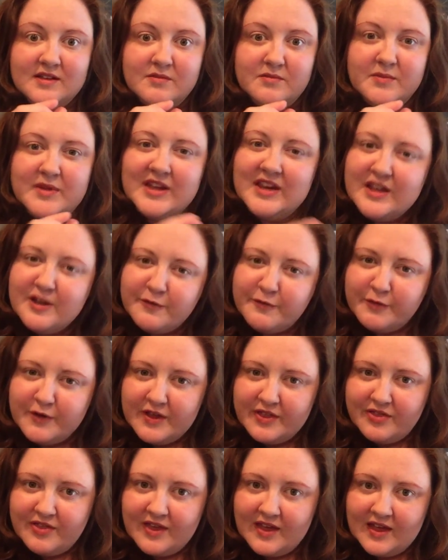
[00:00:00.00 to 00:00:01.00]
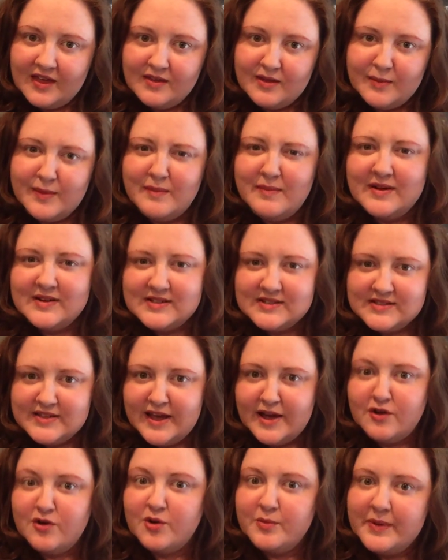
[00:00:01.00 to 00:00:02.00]
getting a free thing, like maybe a
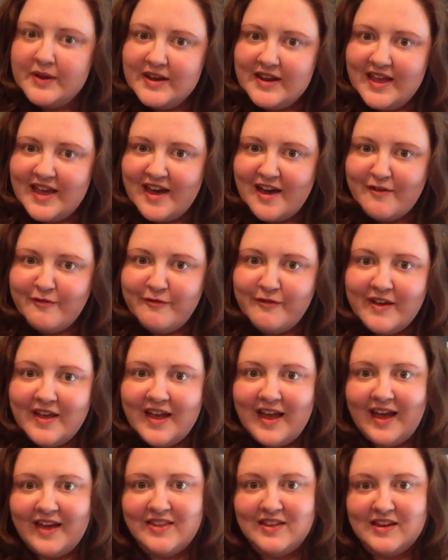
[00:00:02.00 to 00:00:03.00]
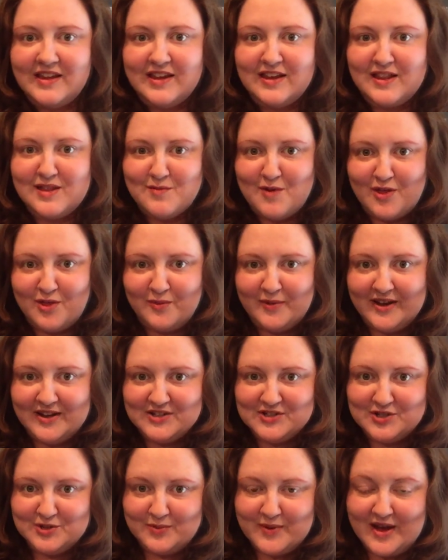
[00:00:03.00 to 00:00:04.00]
discount or a PDF, and then getting them all the way
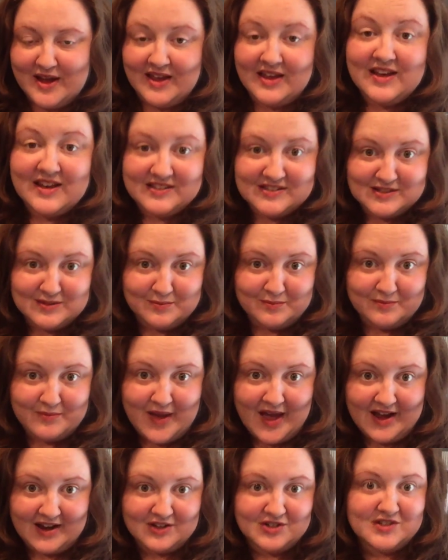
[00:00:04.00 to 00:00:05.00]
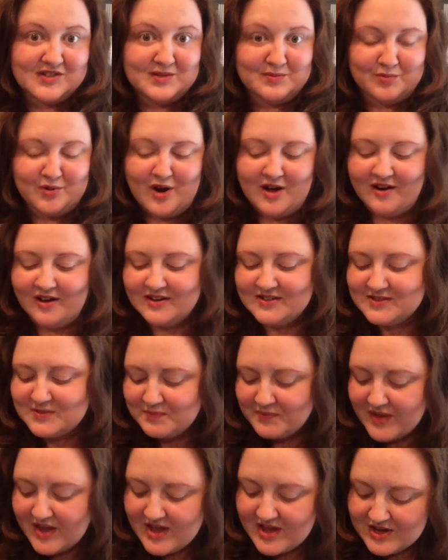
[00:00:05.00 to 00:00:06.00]
into buying custom packages and products.
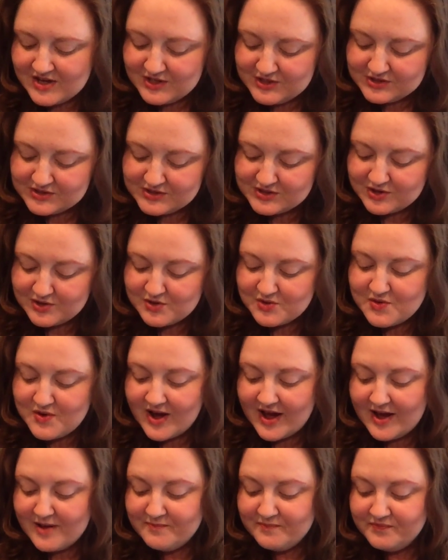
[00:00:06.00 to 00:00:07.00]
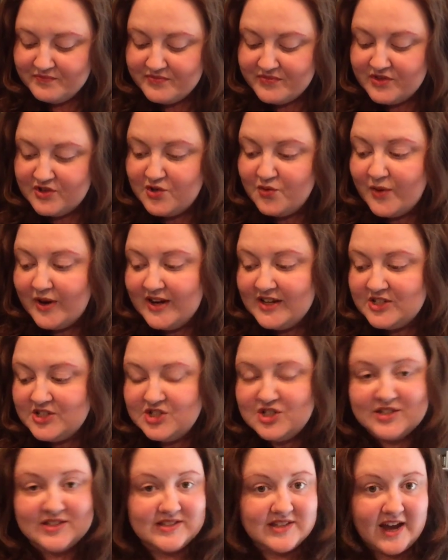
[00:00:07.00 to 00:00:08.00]
So you wanted to
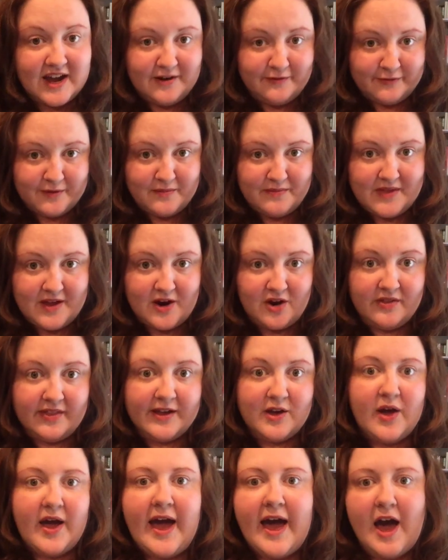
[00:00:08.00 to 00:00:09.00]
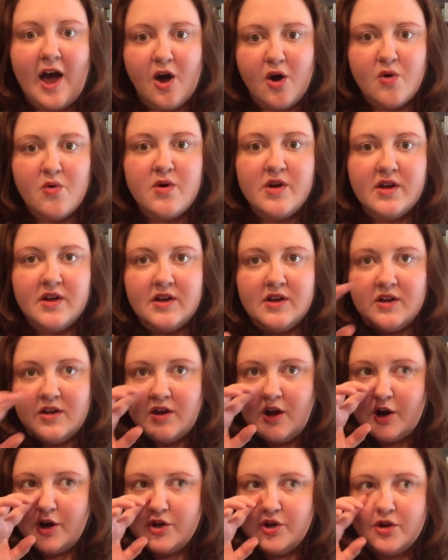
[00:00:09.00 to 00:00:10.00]
decide from there, like how
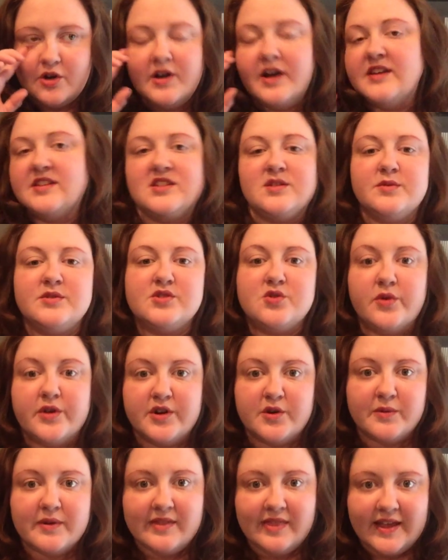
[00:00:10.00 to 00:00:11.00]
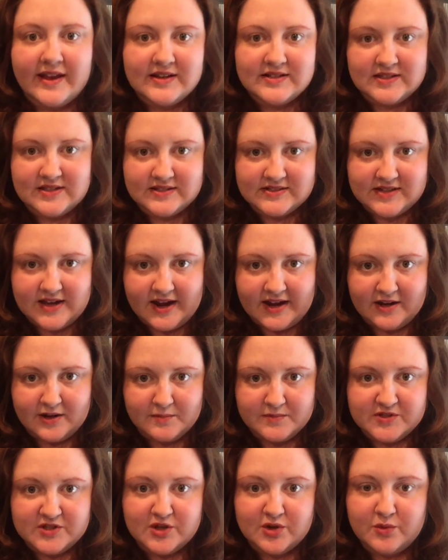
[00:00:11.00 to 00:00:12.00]
are your customers going to relate to this
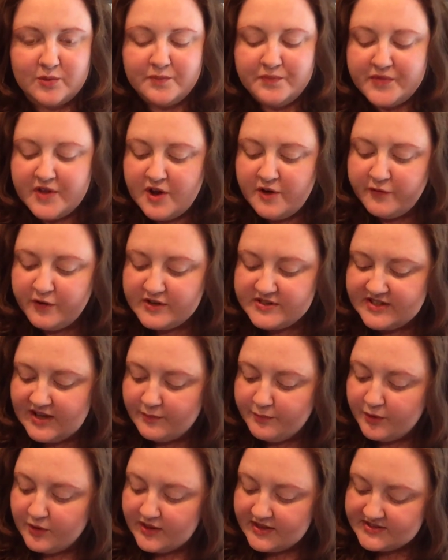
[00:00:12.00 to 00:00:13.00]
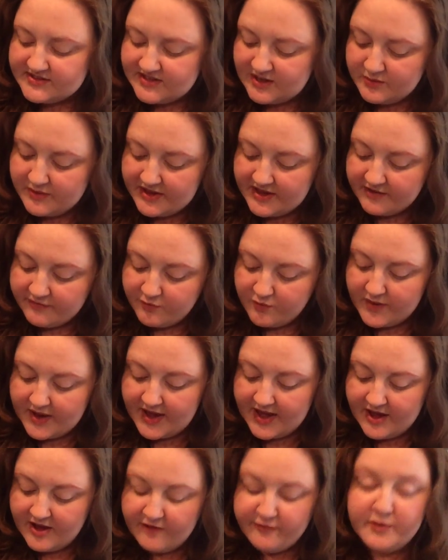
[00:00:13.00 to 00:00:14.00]
item? So for example, let's say we give
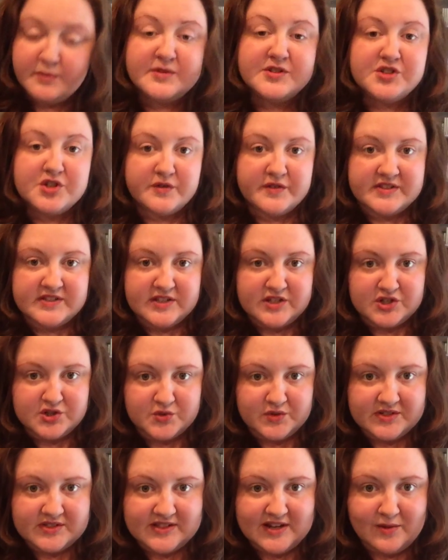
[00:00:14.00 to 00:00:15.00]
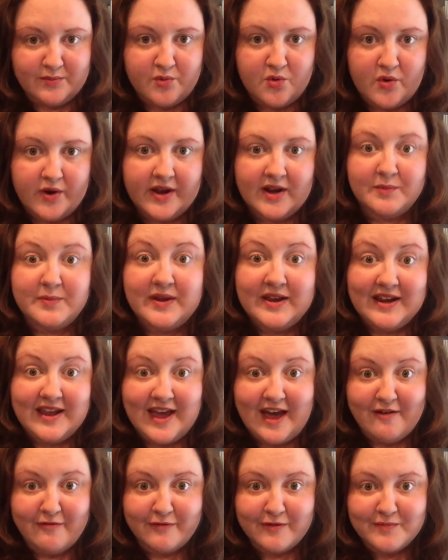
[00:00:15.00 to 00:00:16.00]
away, from a service industry standpoint, a
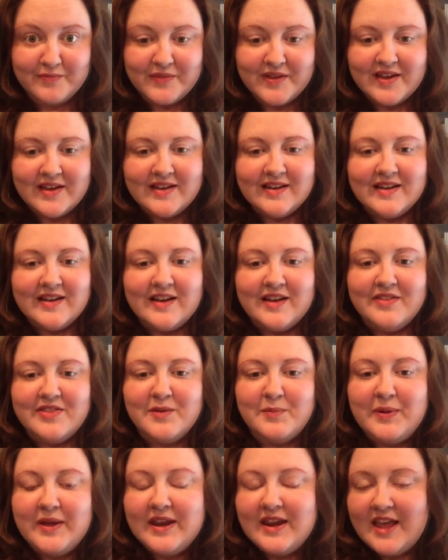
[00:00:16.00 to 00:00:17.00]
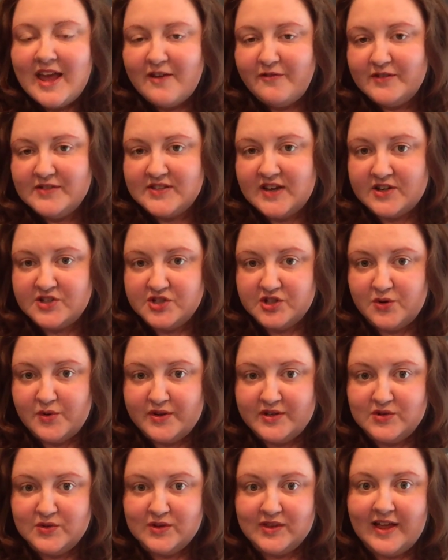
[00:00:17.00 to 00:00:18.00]
PDF. The PDF is actually
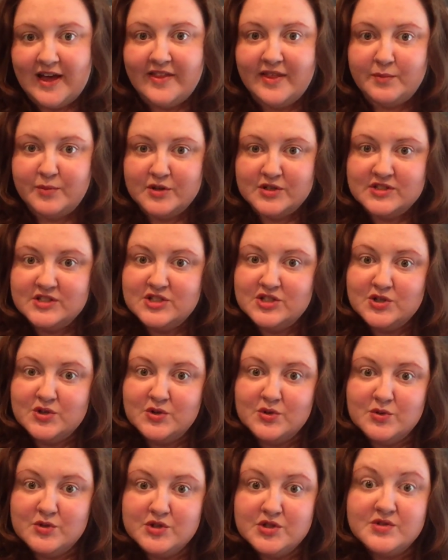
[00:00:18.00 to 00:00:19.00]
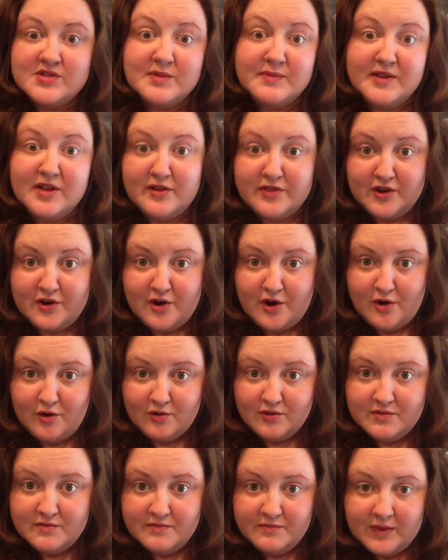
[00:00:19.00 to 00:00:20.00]
going to allow that person to do something on their
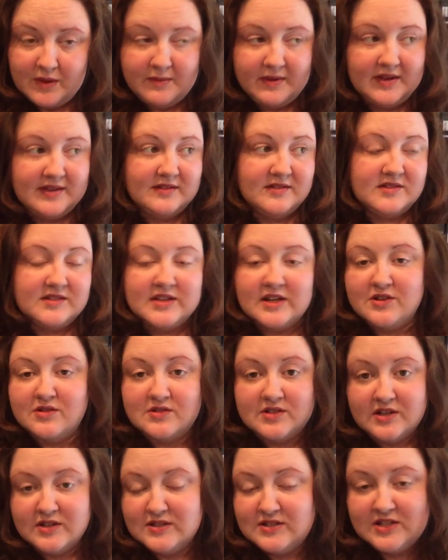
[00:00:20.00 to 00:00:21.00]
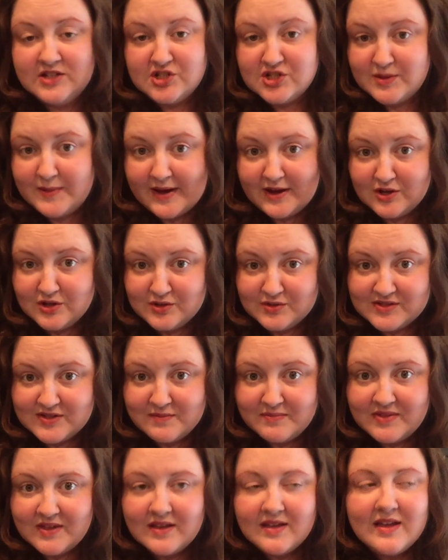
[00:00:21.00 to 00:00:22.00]
own, maybe teach them how to do
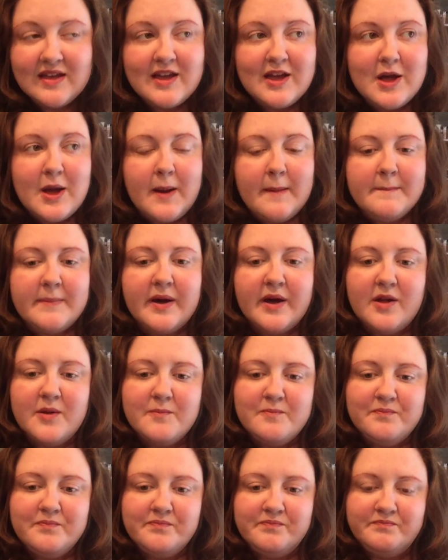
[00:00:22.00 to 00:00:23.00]
something, but